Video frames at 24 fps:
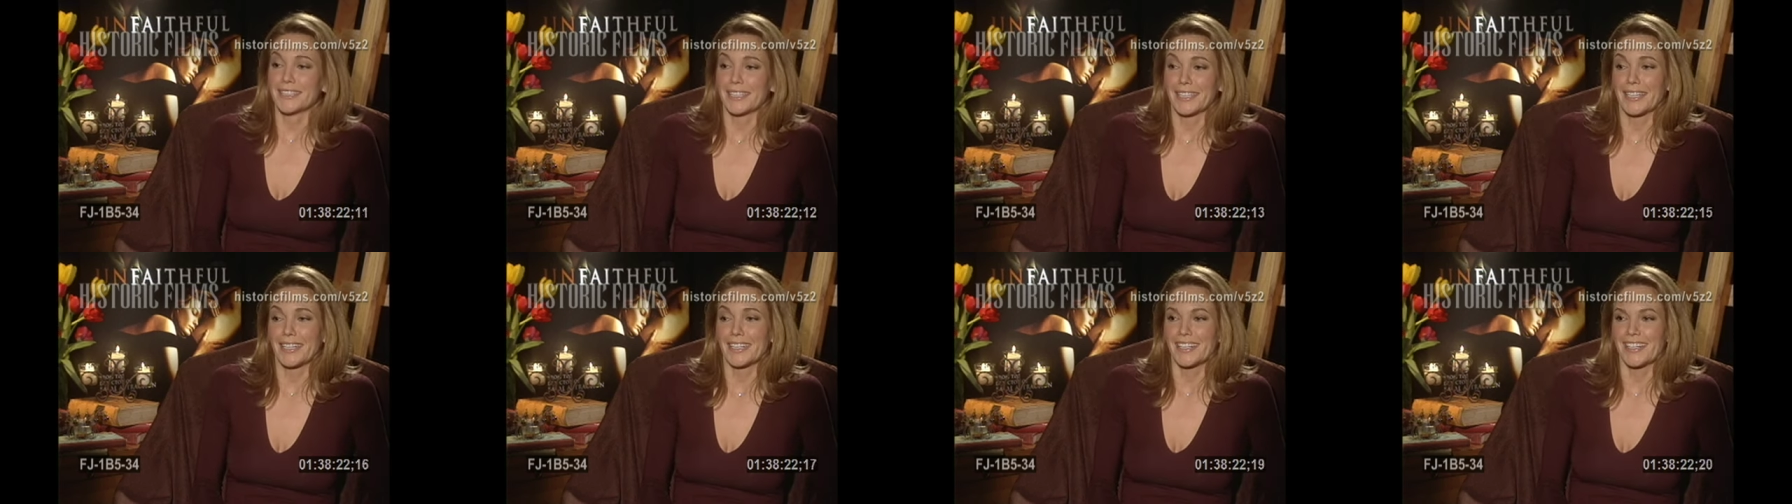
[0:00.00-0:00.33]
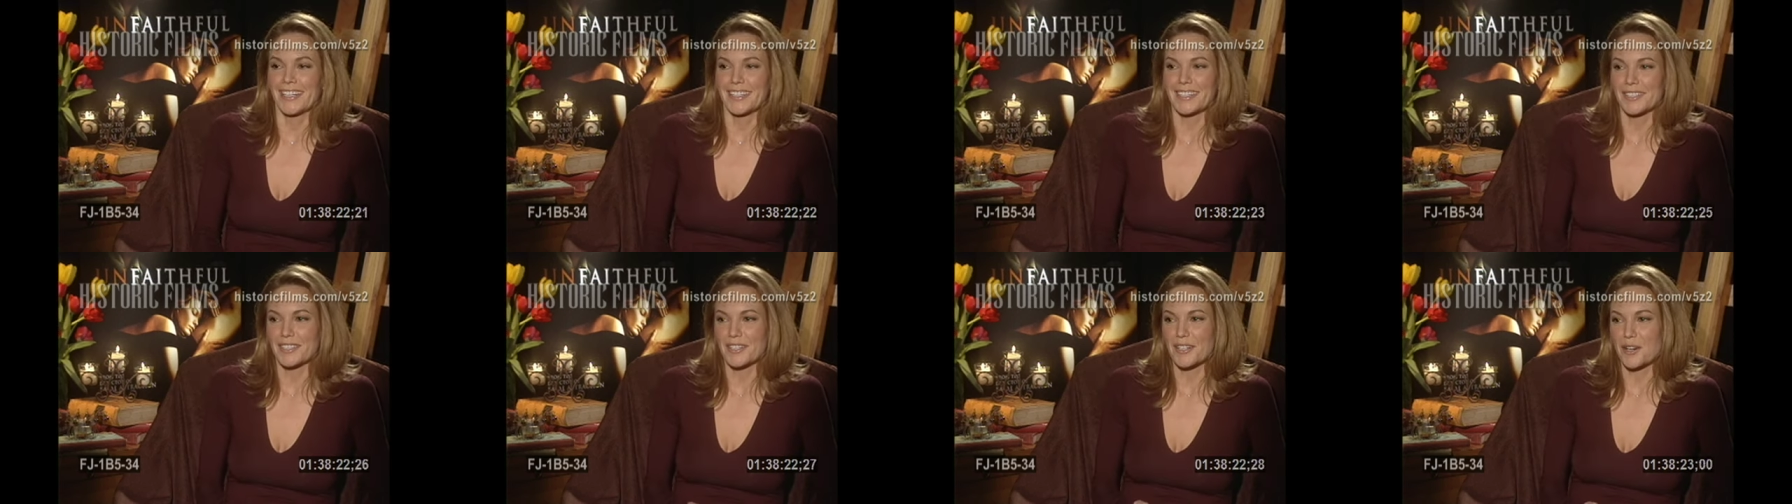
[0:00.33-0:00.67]
Yeah, I
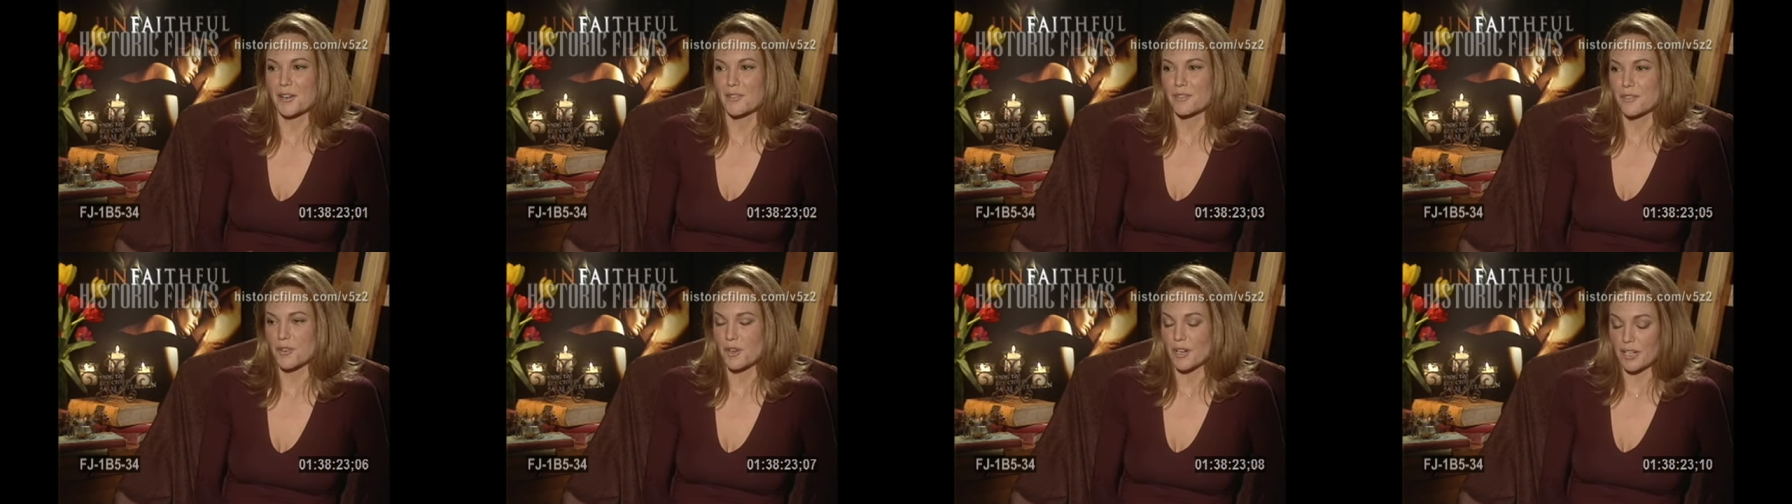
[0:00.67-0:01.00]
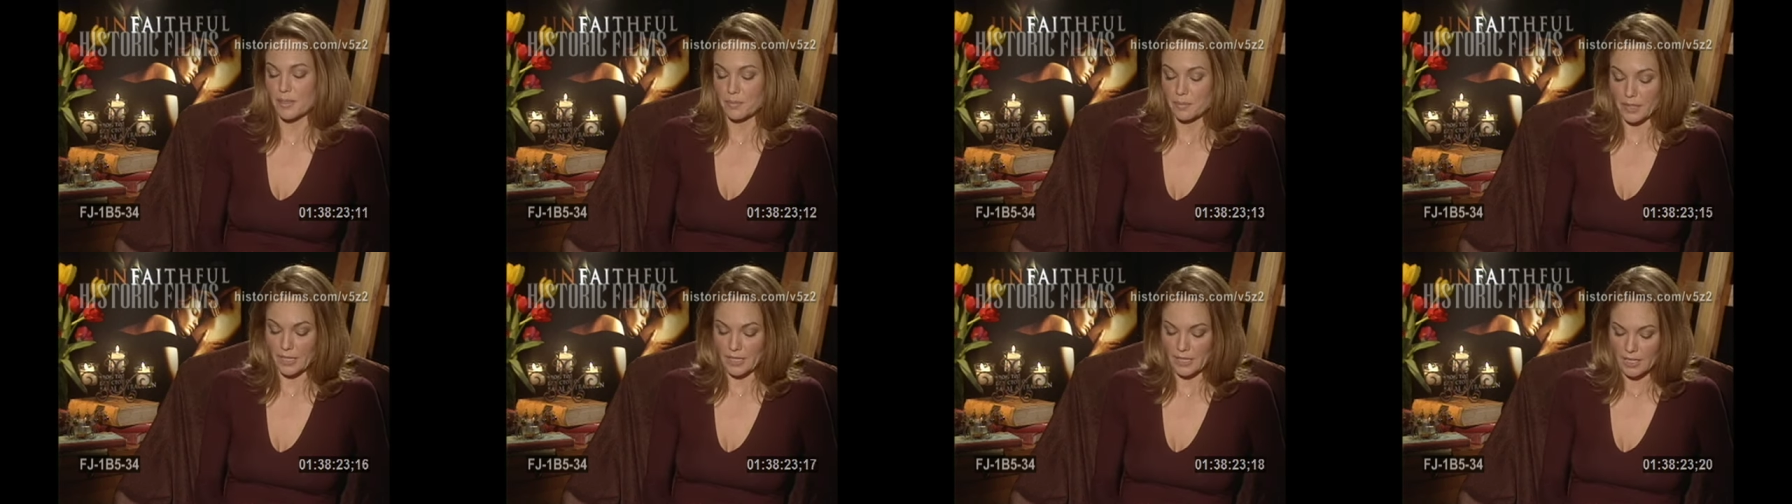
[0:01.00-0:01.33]
had to go for
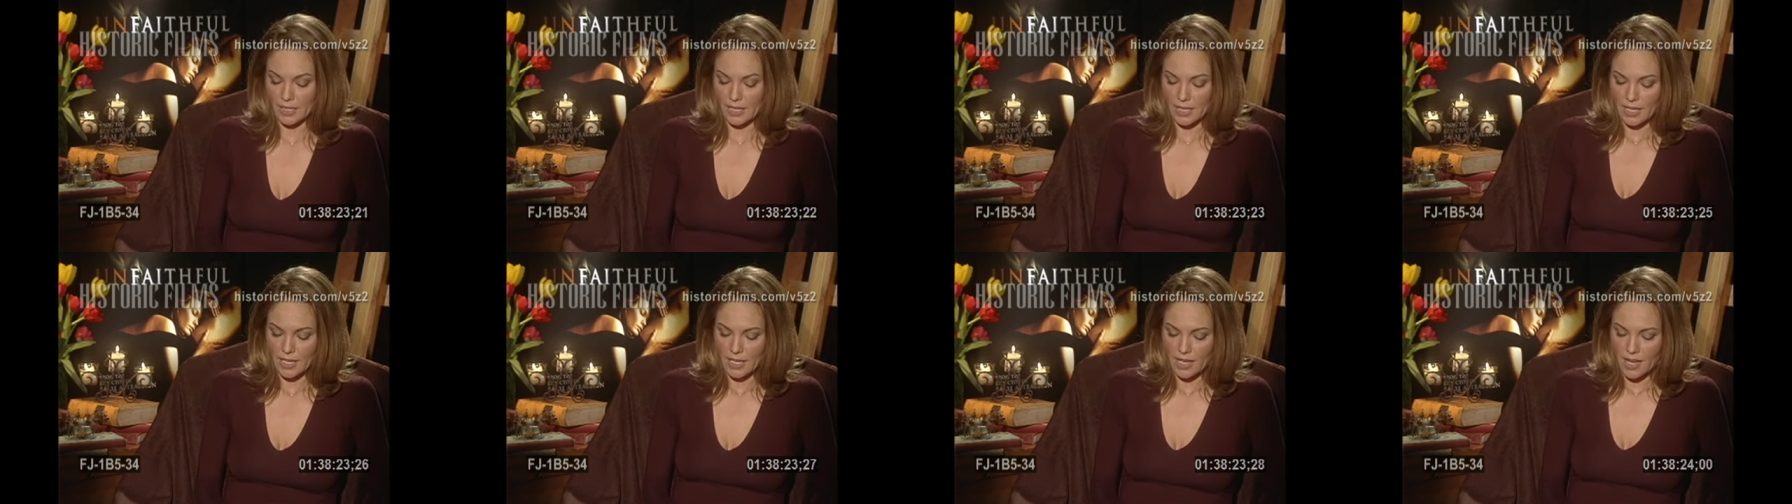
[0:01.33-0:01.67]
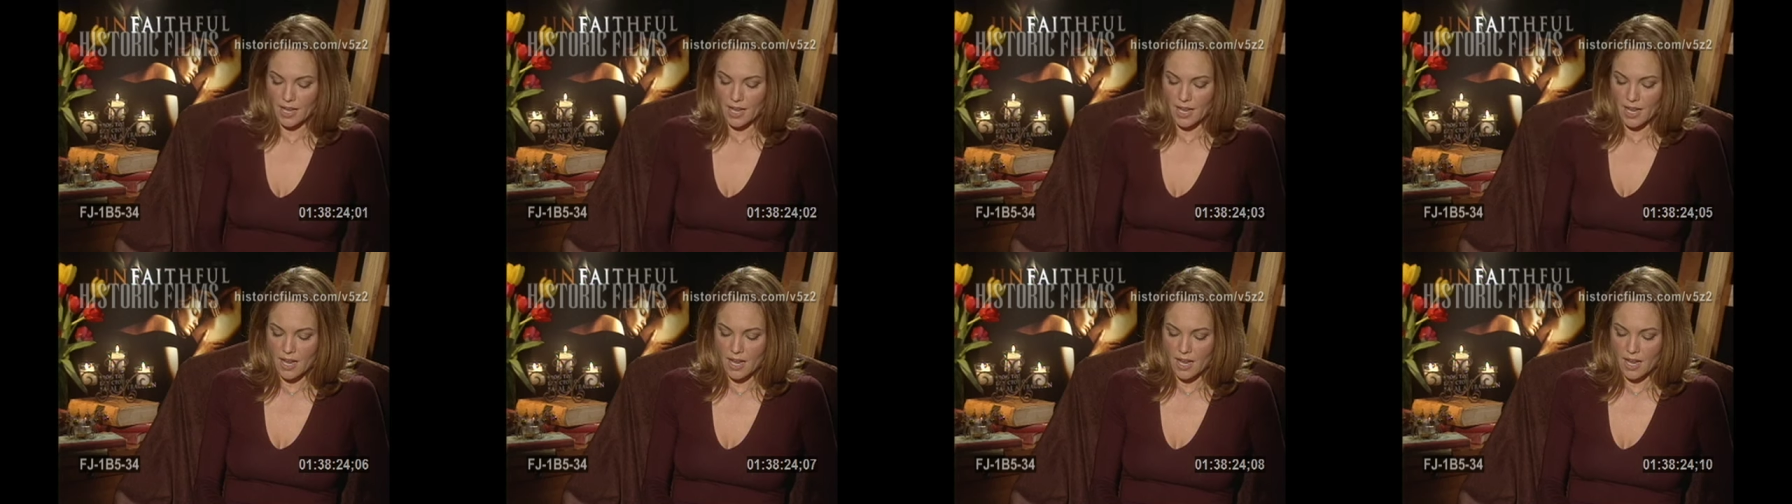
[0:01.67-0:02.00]
it, but
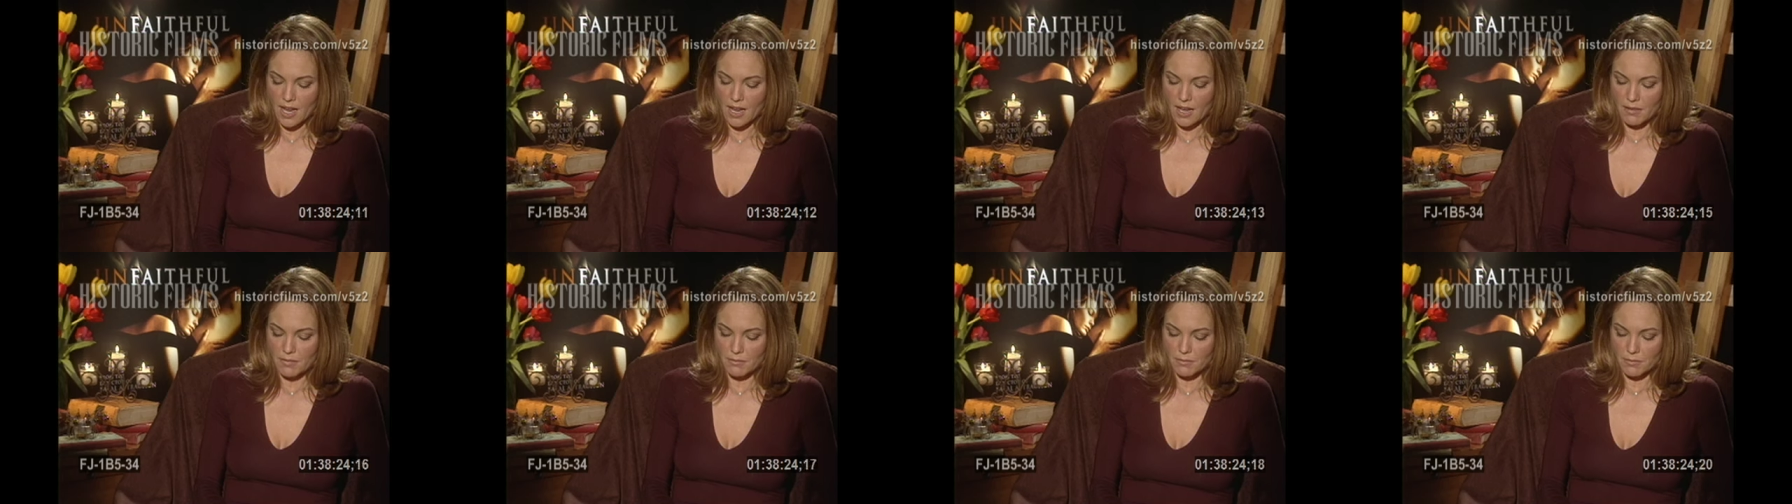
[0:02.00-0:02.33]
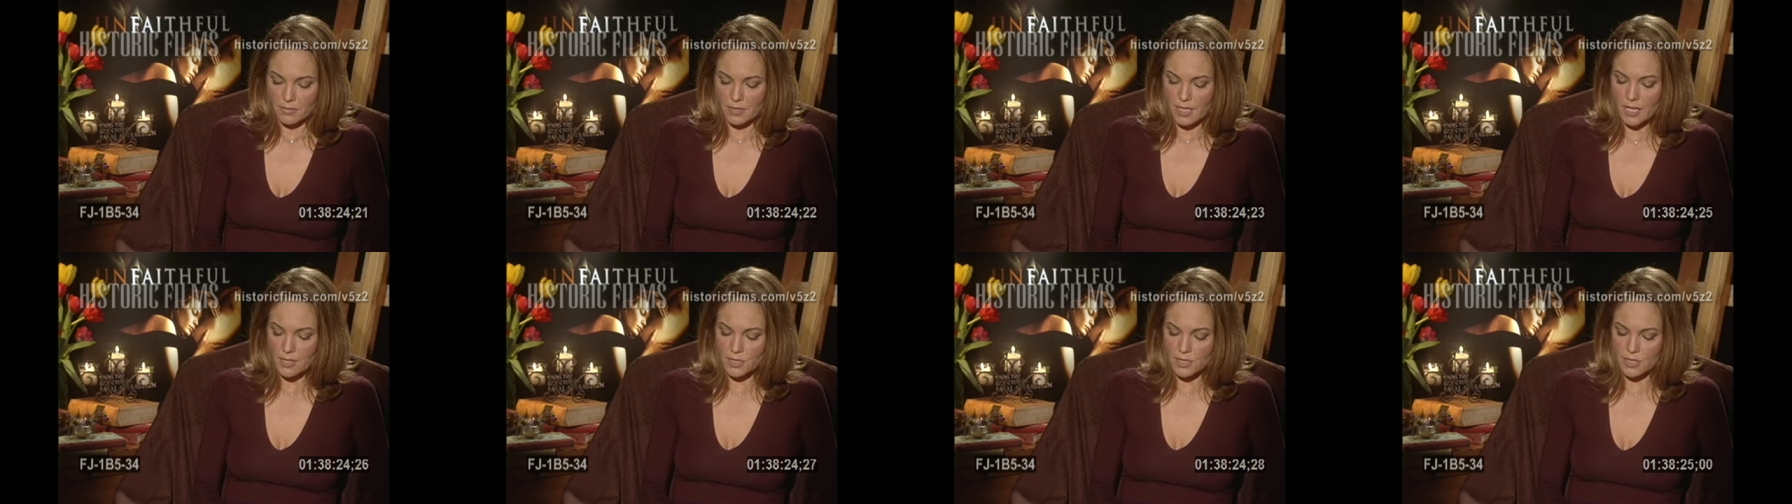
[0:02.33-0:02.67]

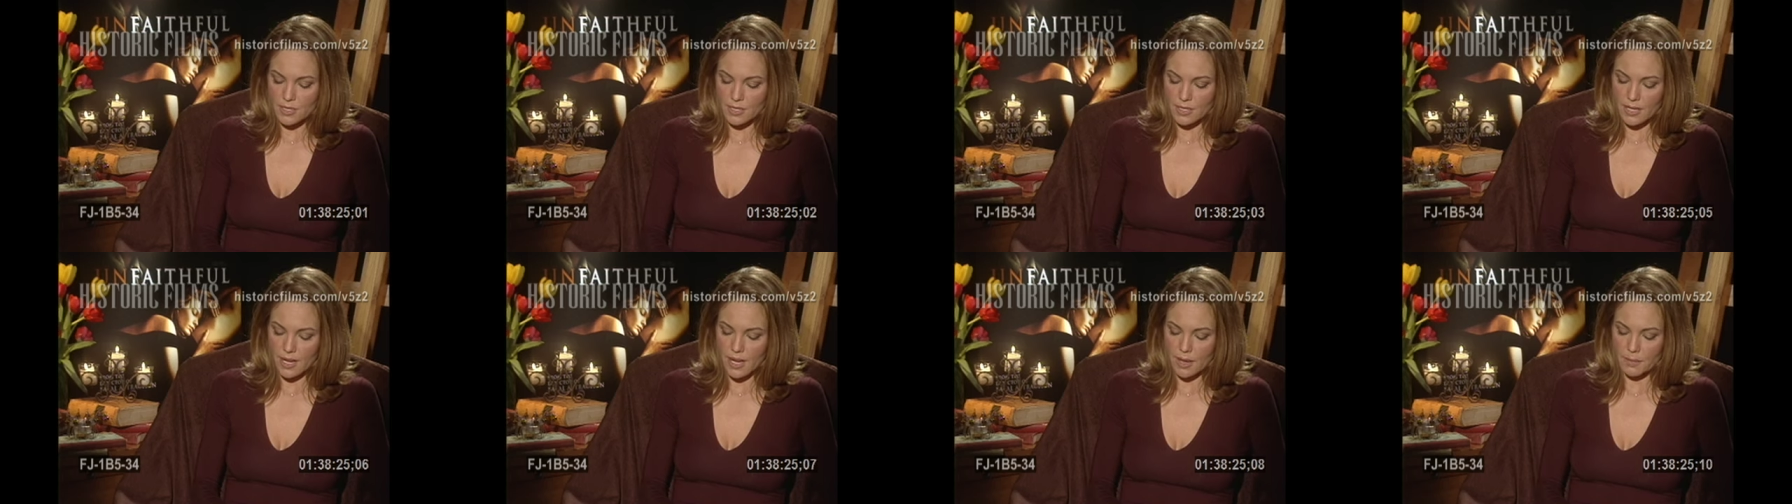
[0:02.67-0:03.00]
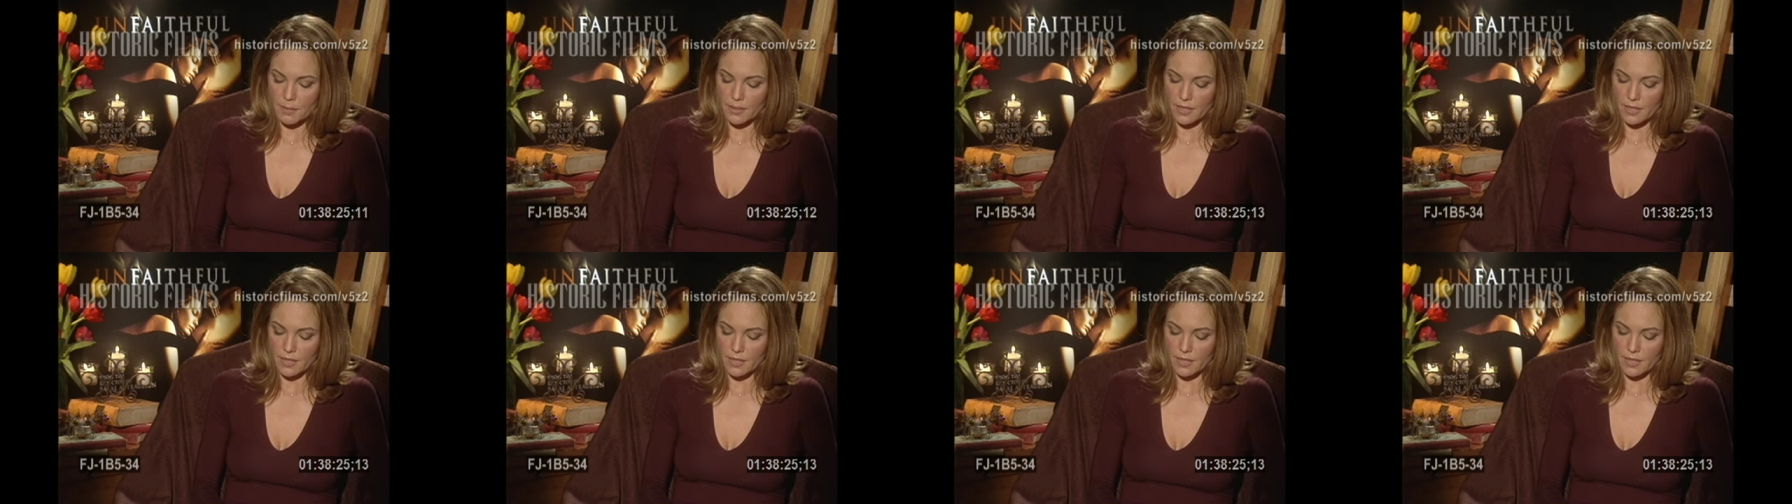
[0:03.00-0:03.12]
not just that,